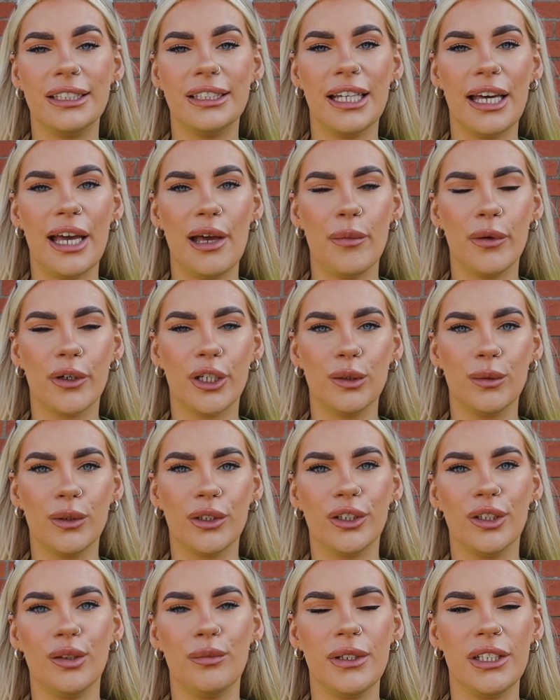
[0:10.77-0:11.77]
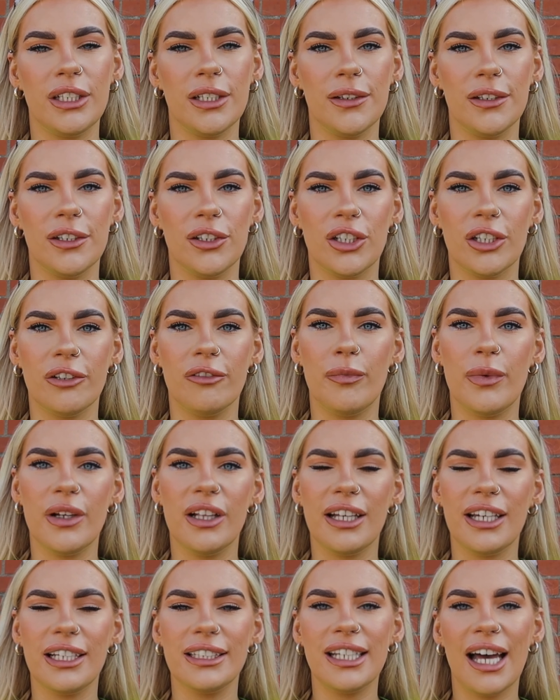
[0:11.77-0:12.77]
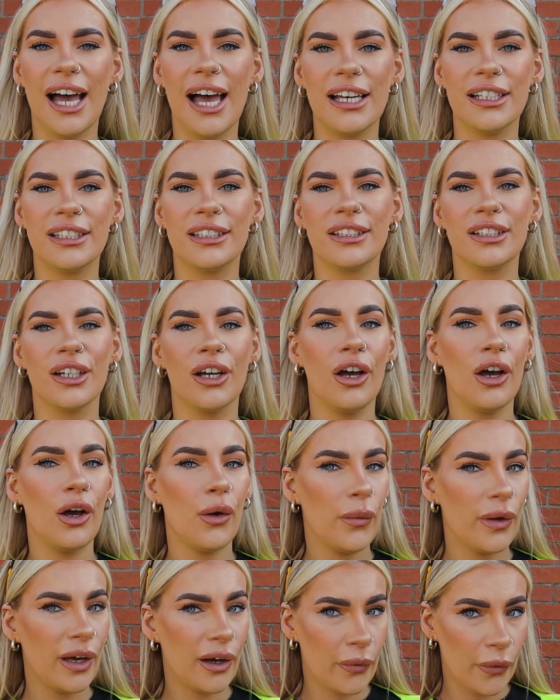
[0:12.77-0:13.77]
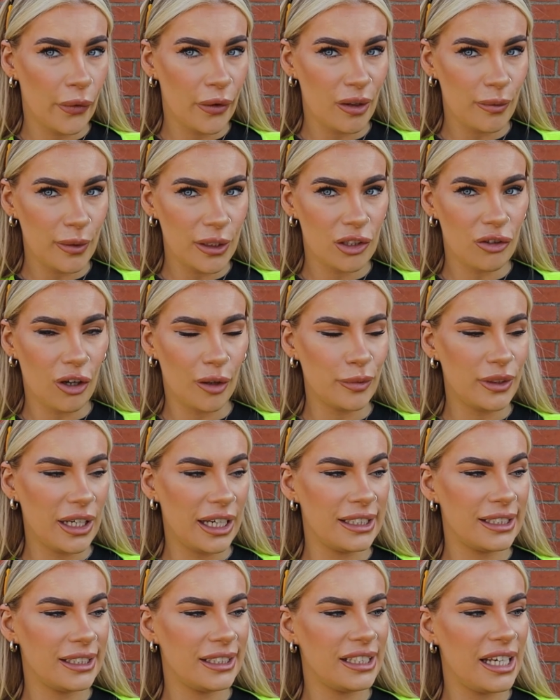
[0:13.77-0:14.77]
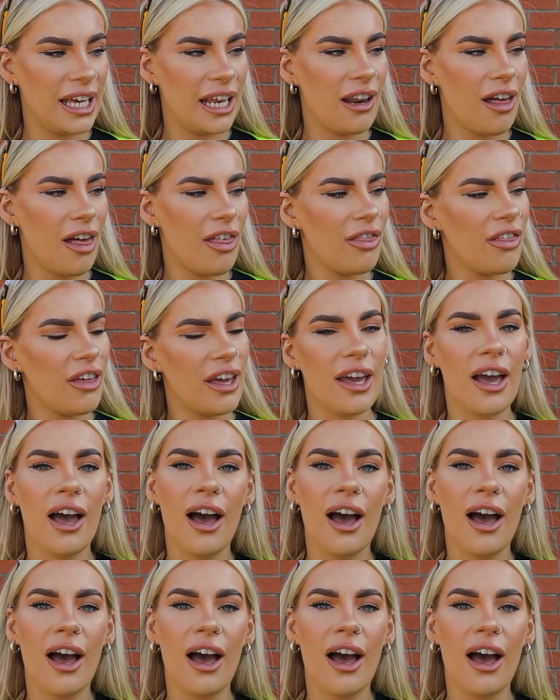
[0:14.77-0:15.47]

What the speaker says: today because we're going to be doing a durability test. We are going to be drop testing the